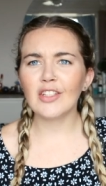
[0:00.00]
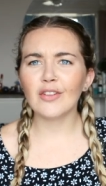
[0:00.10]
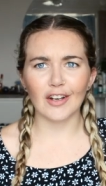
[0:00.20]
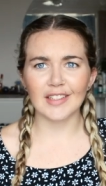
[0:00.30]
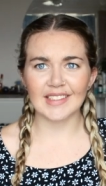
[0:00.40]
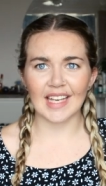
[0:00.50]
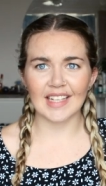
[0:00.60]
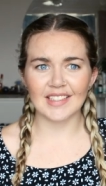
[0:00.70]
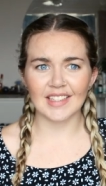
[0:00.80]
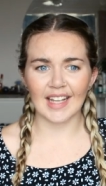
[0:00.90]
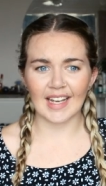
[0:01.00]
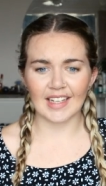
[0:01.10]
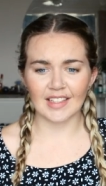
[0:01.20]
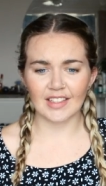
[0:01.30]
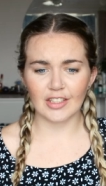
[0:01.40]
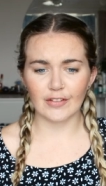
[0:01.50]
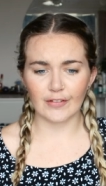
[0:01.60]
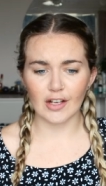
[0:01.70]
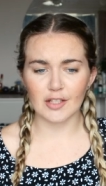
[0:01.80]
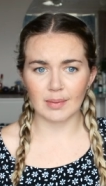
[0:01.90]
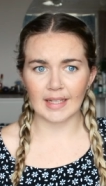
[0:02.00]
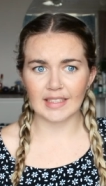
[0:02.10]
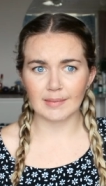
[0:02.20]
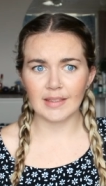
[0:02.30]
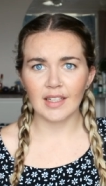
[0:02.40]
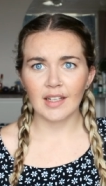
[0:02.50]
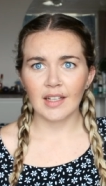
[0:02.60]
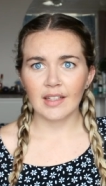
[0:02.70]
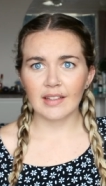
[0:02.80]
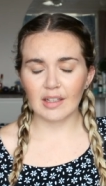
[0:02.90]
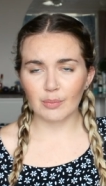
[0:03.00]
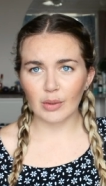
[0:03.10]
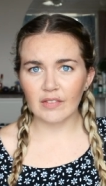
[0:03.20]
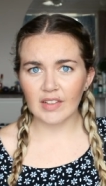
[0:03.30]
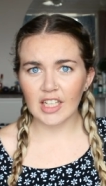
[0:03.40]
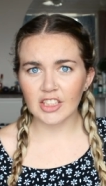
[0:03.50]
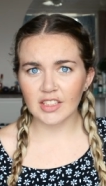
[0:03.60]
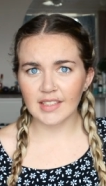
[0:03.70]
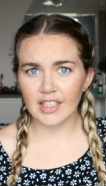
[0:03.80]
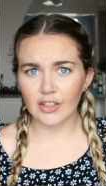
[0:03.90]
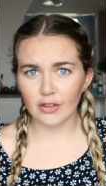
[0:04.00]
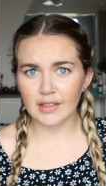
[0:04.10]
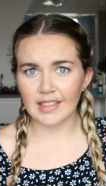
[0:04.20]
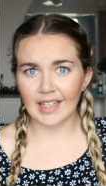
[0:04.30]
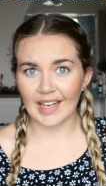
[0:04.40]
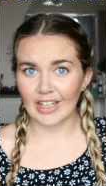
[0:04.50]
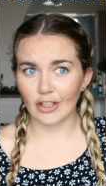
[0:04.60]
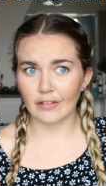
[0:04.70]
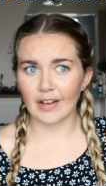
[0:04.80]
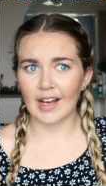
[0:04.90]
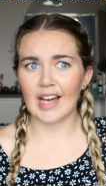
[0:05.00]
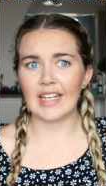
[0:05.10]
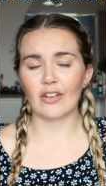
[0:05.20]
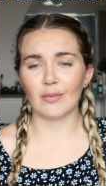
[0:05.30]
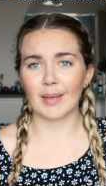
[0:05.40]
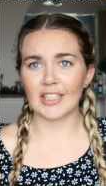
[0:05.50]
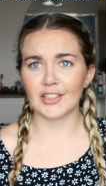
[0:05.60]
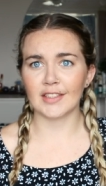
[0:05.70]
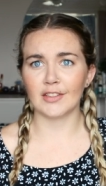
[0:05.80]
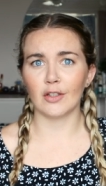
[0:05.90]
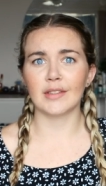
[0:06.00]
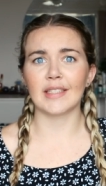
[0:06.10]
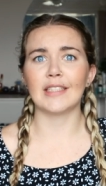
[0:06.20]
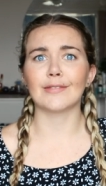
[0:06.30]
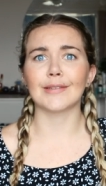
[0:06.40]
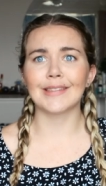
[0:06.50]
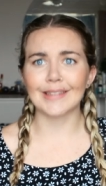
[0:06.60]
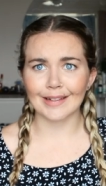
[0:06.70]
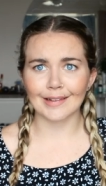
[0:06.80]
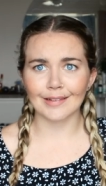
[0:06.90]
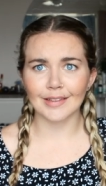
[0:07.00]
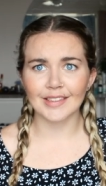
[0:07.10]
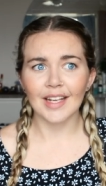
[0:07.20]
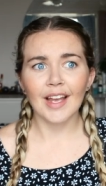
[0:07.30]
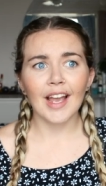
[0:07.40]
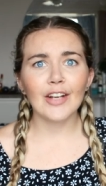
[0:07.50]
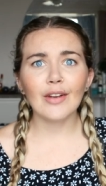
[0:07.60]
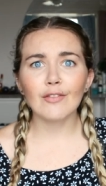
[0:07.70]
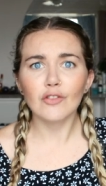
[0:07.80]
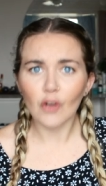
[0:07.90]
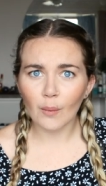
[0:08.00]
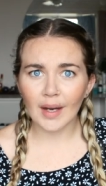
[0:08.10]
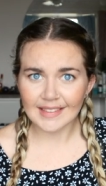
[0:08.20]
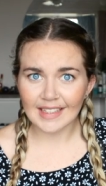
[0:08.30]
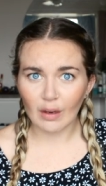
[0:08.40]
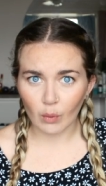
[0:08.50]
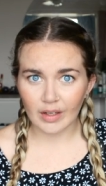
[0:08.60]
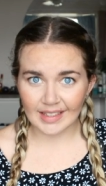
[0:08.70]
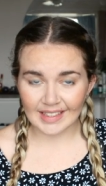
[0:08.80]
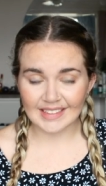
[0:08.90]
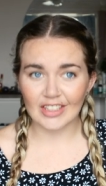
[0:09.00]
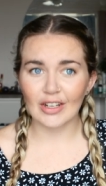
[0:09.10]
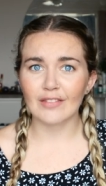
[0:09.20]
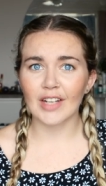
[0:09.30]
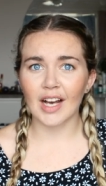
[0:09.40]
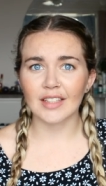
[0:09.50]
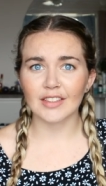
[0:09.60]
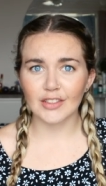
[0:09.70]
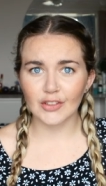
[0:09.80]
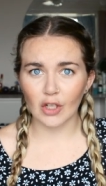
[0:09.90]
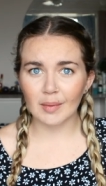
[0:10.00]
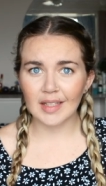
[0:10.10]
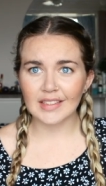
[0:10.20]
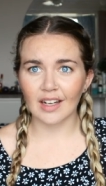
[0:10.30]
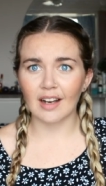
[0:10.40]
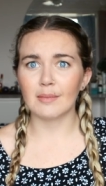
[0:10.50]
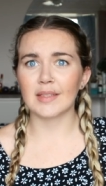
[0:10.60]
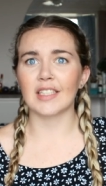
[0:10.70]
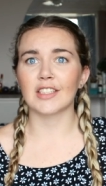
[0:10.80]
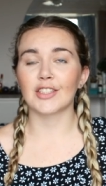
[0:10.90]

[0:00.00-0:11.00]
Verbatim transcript: you first get to like your first placement, the abbreviations they use in handover and on patients' notes, it's ridiculous. And you have no idea what it is, and you have to ask so many times, and it's